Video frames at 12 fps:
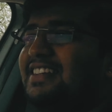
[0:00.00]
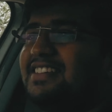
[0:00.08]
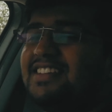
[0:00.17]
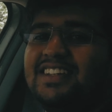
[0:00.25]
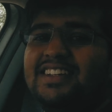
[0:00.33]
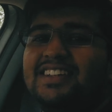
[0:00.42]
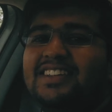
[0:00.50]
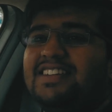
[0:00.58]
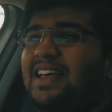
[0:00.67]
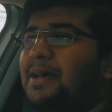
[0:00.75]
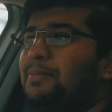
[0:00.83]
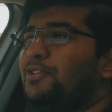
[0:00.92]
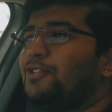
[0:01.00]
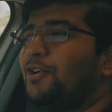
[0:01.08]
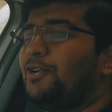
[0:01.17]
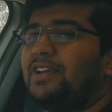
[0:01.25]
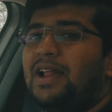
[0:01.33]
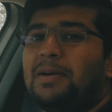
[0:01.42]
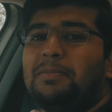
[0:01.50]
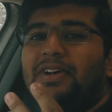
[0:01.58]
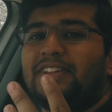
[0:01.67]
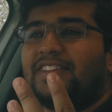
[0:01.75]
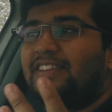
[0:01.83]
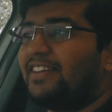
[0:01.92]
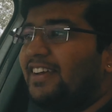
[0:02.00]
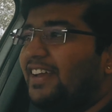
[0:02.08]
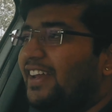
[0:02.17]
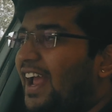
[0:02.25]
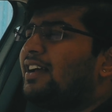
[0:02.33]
This is episode number 3.